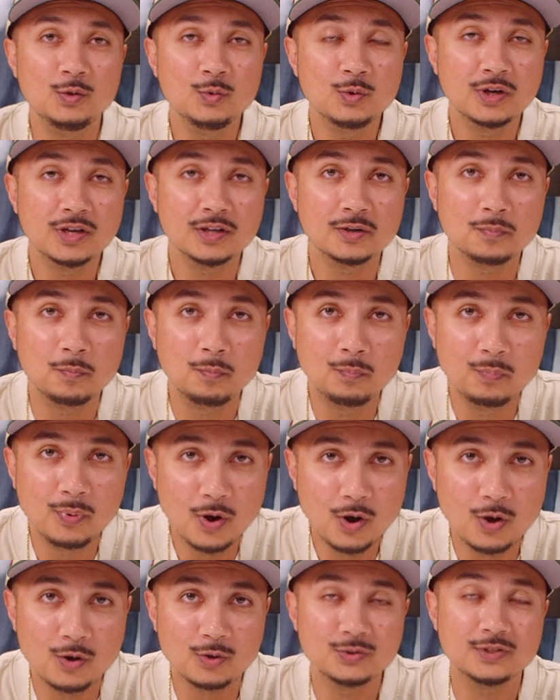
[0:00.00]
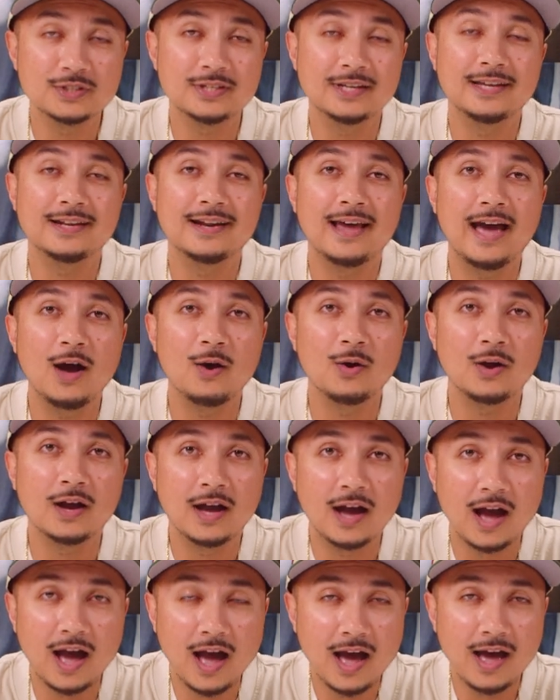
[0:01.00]
you could boast in how
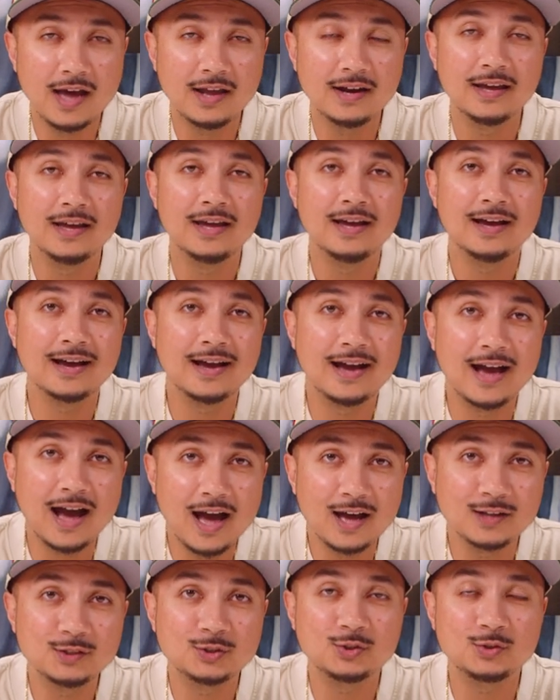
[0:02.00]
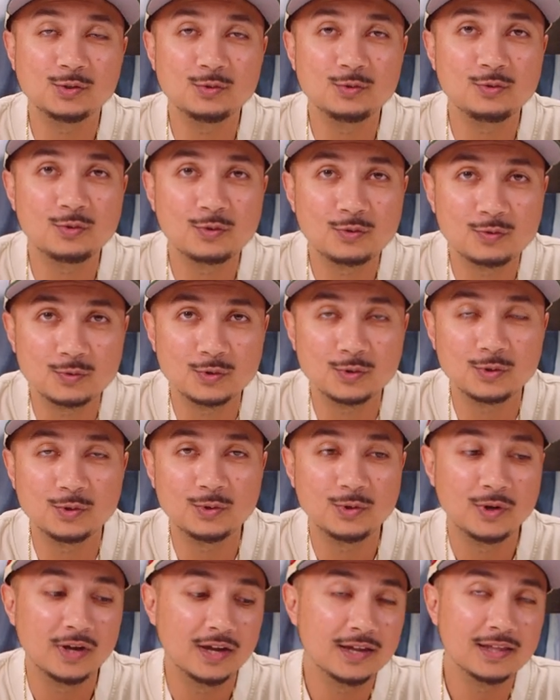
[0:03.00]
God got you
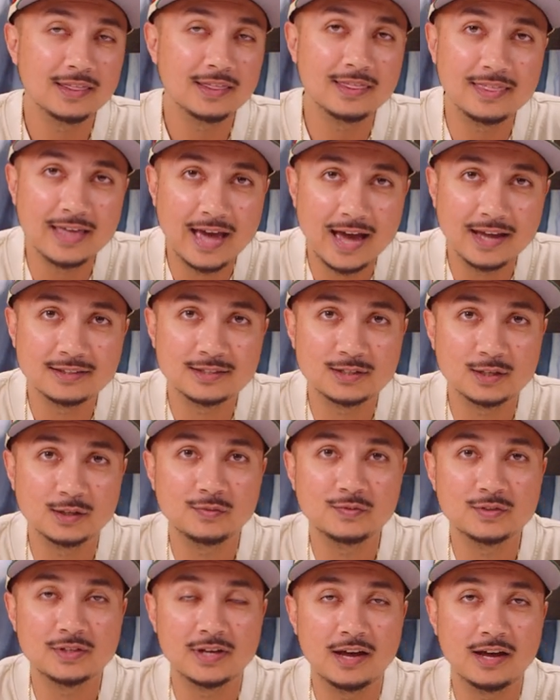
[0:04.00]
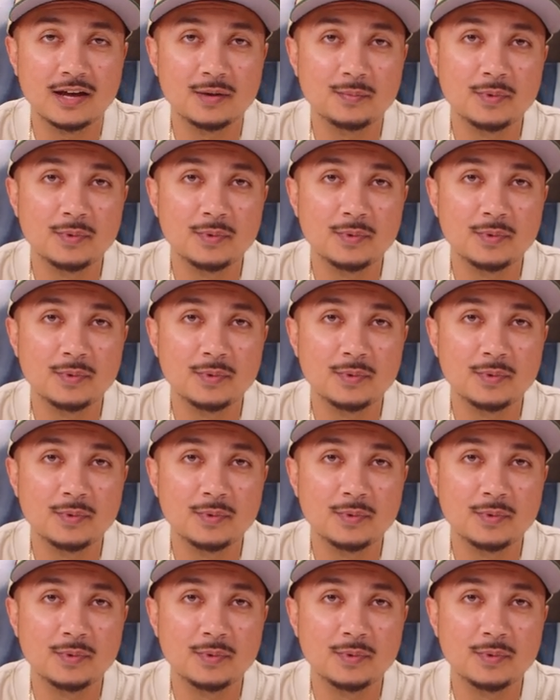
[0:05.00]
through that tough time.